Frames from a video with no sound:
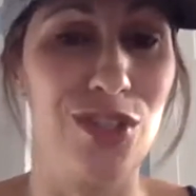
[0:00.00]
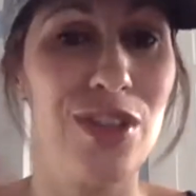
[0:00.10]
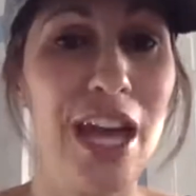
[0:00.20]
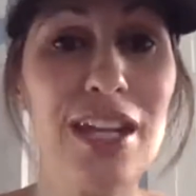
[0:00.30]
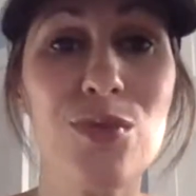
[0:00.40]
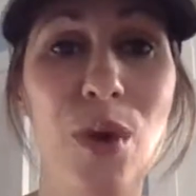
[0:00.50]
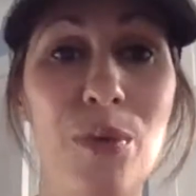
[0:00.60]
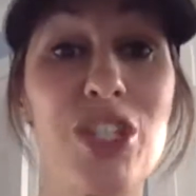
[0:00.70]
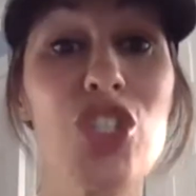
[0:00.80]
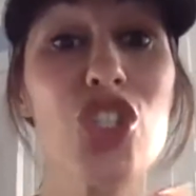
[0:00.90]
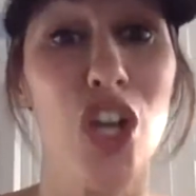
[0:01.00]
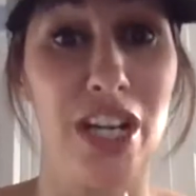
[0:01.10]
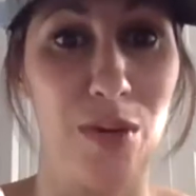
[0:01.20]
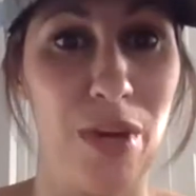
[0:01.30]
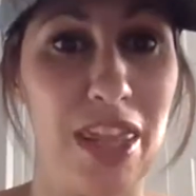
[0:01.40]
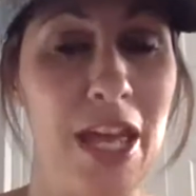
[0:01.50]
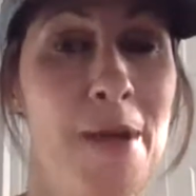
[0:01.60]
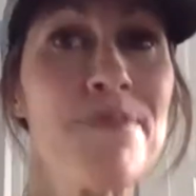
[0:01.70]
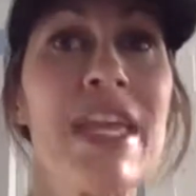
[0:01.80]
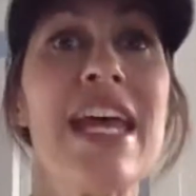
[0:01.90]
So that is what we started with.
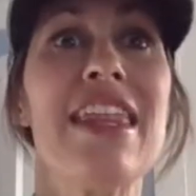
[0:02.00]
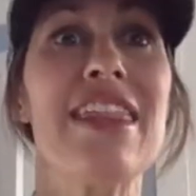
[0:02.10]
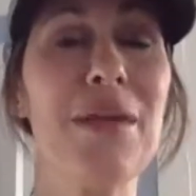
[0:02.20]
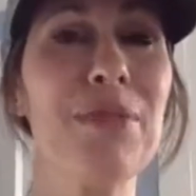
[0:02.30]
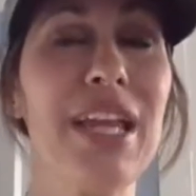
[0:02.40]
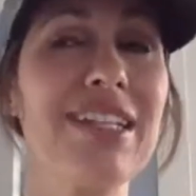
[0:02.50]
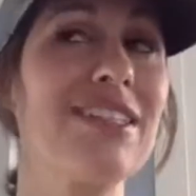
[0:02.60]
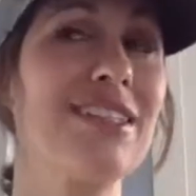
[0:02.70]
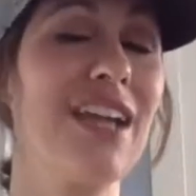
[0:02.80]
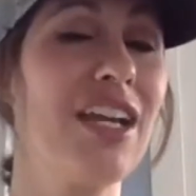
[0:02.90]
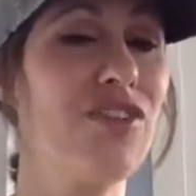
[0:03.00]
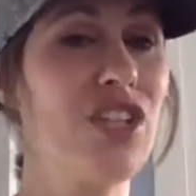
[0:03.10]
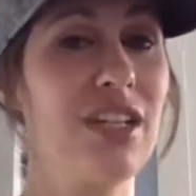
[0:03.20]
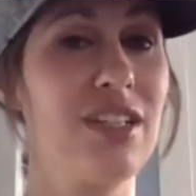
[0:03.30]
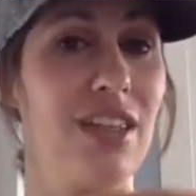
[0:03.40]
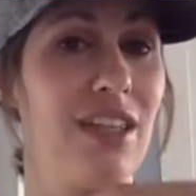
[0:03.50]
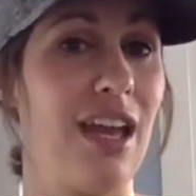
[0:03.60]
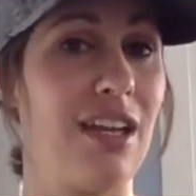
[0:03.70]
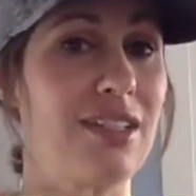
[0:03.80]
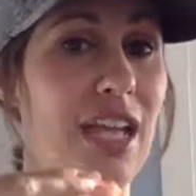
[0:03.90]
Then Plexus kind of took it to the
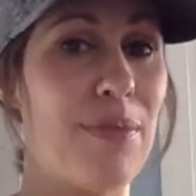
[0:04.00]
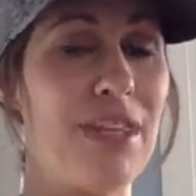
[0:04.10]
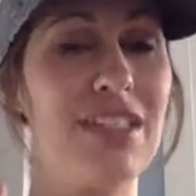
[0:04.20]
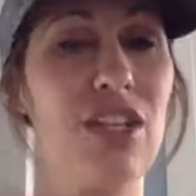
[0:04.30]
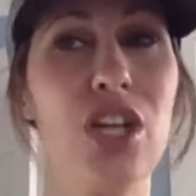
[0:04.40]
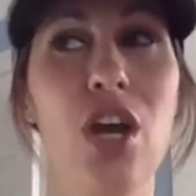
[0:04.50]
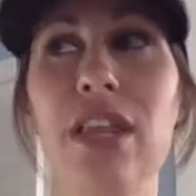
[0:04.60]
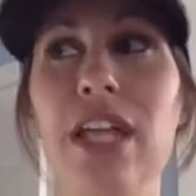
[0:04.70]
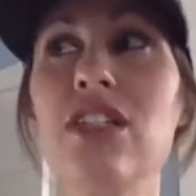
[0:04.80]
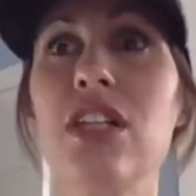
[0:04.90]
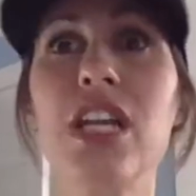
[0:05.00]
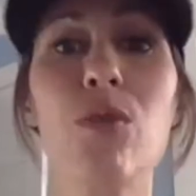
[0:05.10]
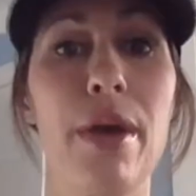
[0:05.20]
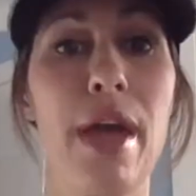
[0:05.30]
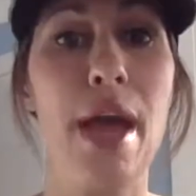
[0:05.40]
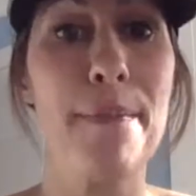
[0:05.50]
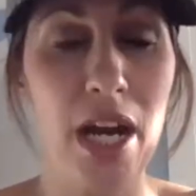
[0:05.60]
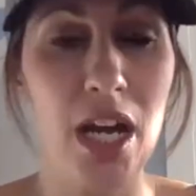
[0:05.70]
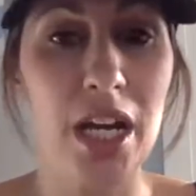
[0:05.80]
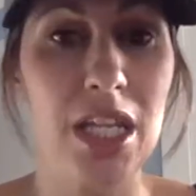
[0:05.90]
next step, and they said, you know, let's look at what
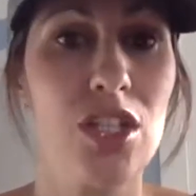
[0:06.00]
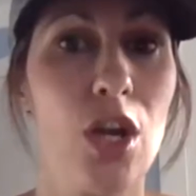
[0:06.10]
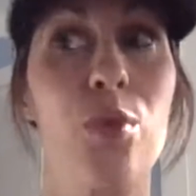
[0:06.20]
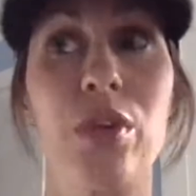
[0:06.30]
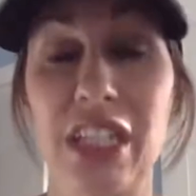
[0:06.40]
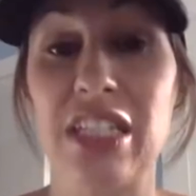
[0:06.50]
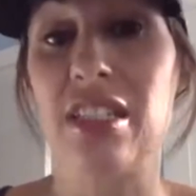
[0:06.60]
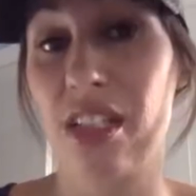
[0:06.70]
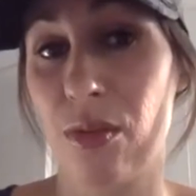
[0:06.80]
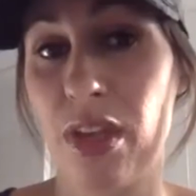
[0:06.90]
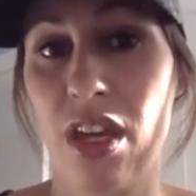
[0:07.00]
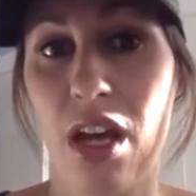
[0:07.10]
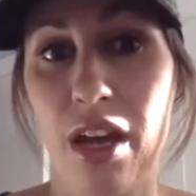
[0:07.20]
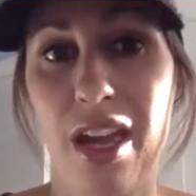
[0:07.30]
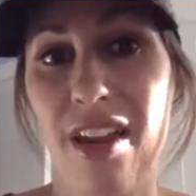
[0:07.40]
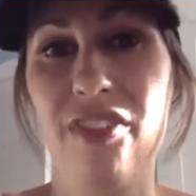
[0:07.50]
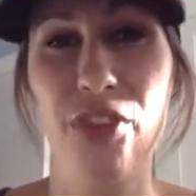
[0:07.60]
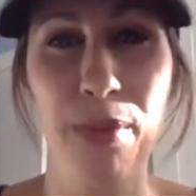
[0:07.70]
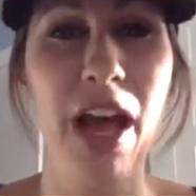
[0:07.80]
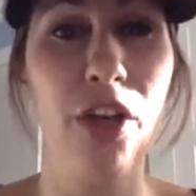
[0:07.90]
Americans are really dealing with uh, eh,
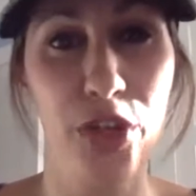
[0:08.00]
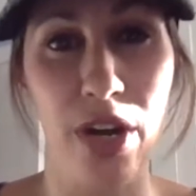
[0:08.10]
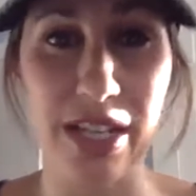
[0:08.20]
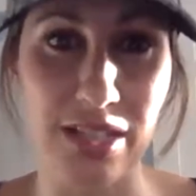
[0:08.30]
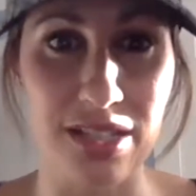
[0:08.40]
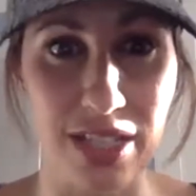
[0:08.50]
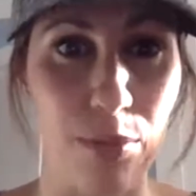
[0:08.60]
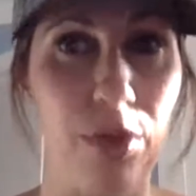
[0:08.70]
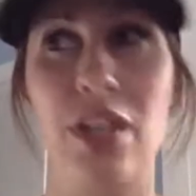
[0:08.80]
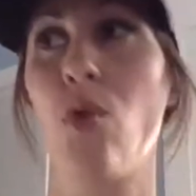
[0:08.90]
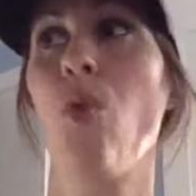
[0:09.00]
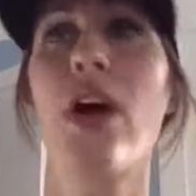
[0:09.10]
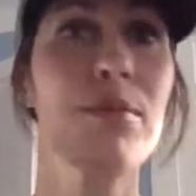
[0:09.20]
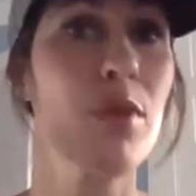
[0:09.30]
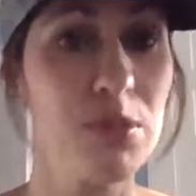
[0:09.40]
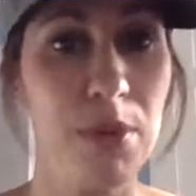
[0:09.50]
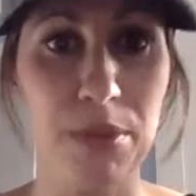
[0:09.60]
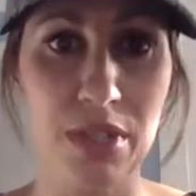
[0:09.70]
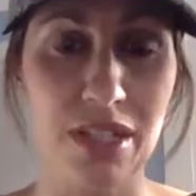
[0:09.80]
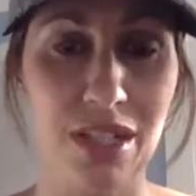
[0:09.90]
from a health crisis standpoint. Like, what are most
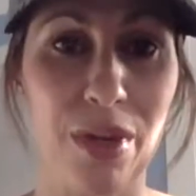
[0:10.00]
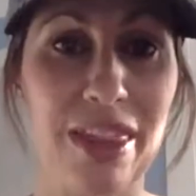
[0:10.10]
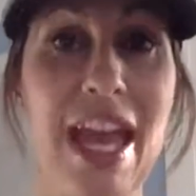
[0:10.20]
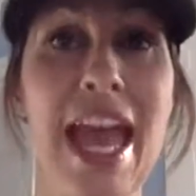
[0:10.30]
people dealing with?